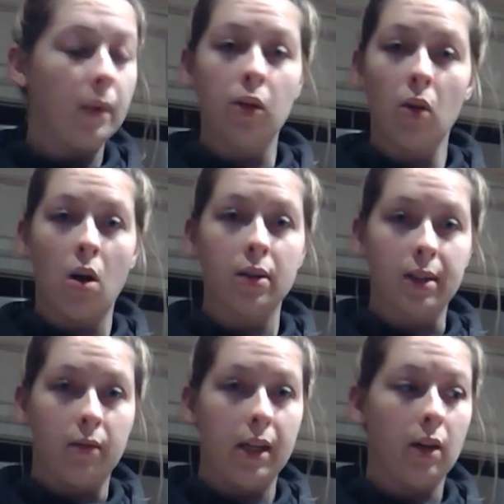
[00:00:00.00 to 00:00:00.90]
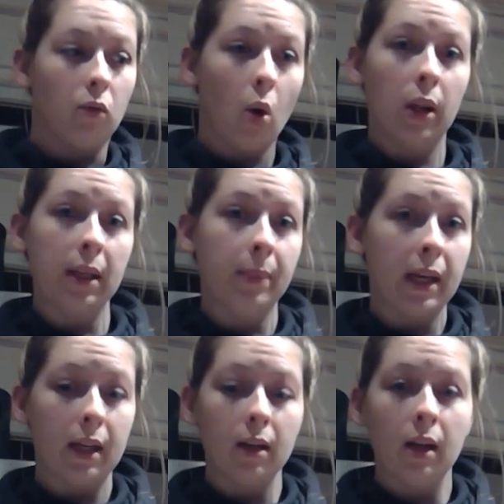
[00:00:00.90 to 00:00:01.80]
You'll also need a rolling
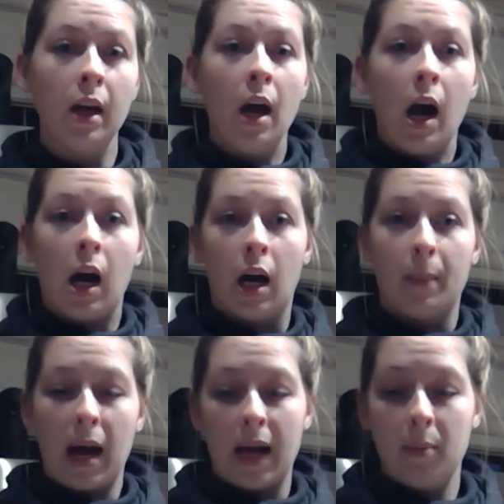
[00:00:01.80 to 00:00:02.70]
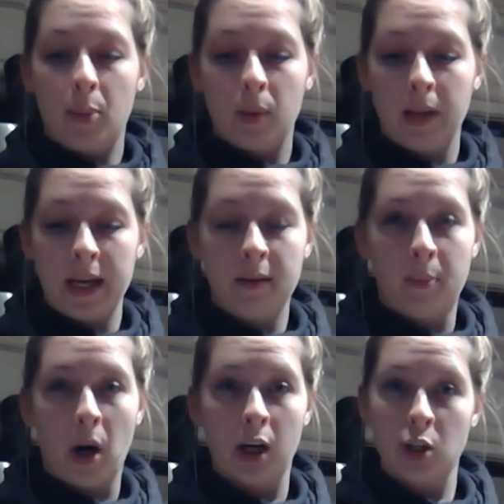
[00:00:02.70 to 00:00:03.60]
pin. I laid
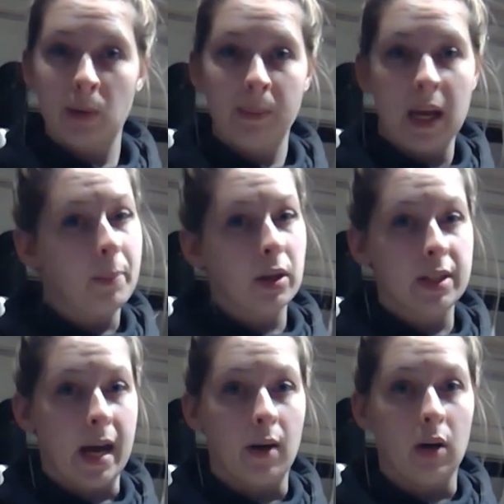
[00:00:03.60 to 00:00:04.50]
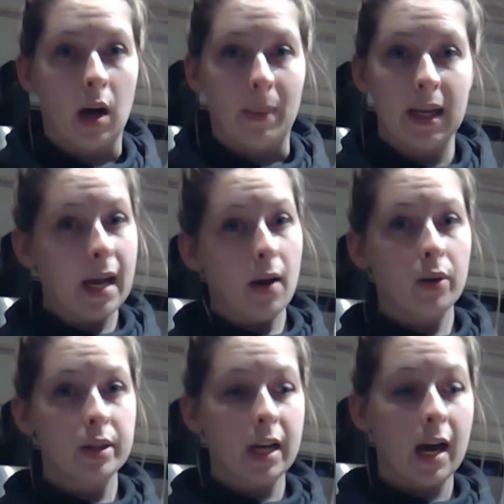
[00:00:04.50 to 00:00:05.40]
parchment paper down on my
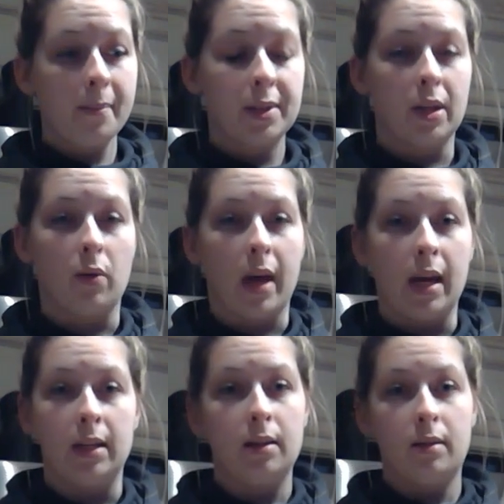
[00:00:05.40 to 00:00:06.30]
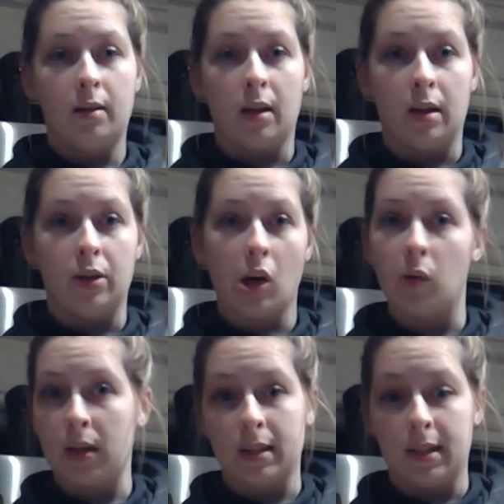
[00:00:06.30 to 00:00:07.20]
countertop so that the dough
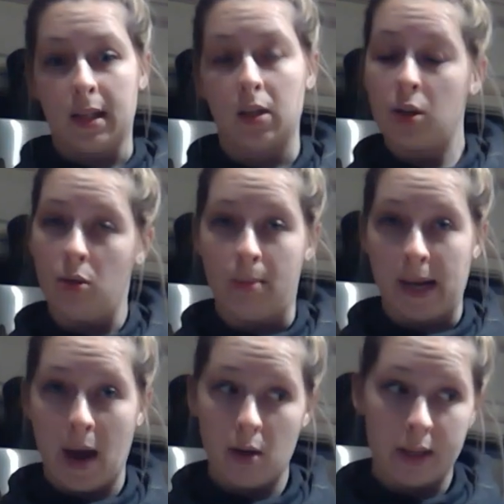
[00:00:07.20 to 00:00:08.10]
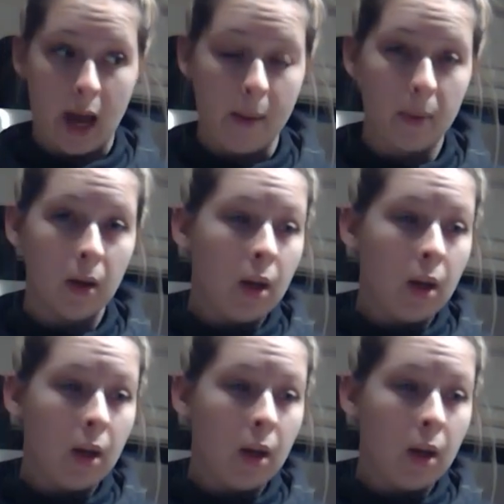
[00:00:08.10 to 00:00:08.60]
doesn't stick to my countertop.